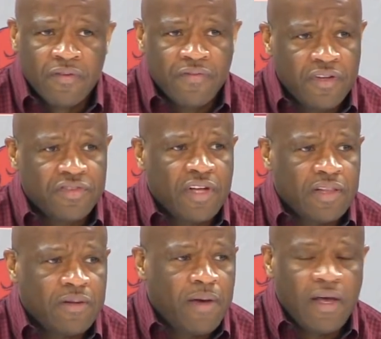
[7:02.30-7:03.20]
finishing
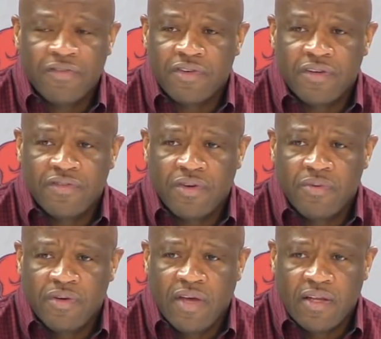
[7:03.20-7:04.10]
at the basket. So
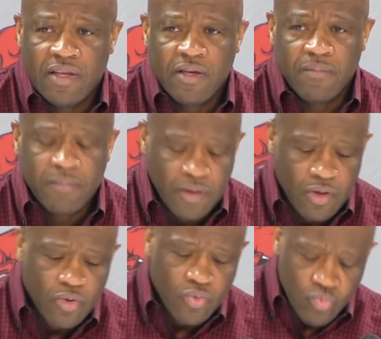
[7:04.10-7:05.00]
we've got to get him
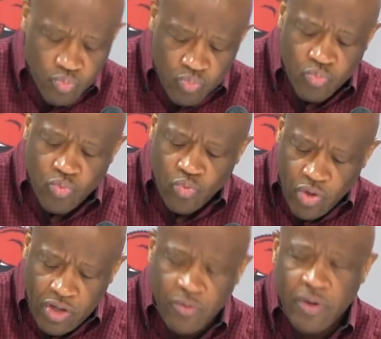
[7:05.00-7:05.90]

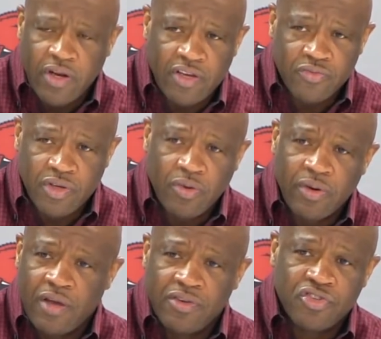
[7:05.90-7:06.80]
really ready as we go
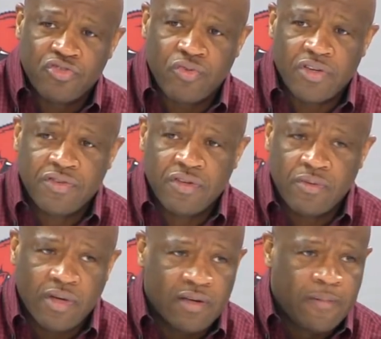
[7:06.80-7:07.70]
down this stretch
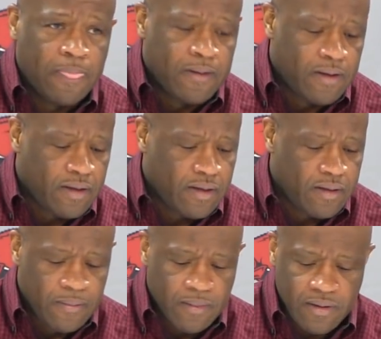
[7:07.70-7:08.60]
here. We've got
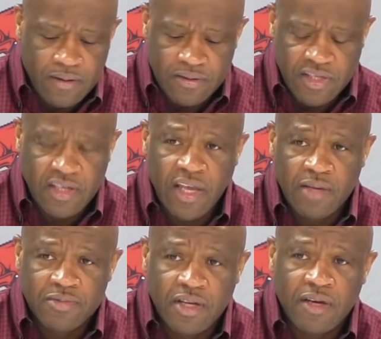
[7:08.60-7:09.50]
10
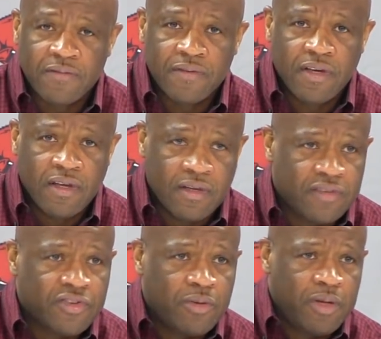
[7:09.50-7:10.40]
games left, and
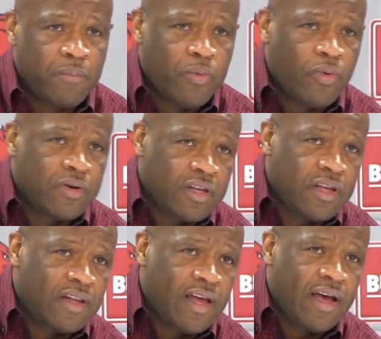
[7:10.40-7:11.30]
it's going to be important to
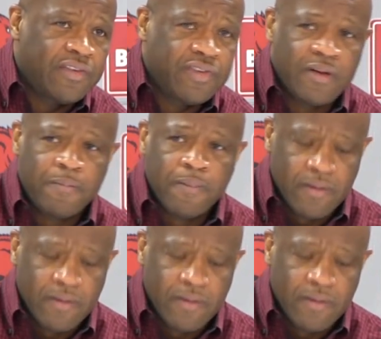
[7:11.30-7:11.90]
get guys that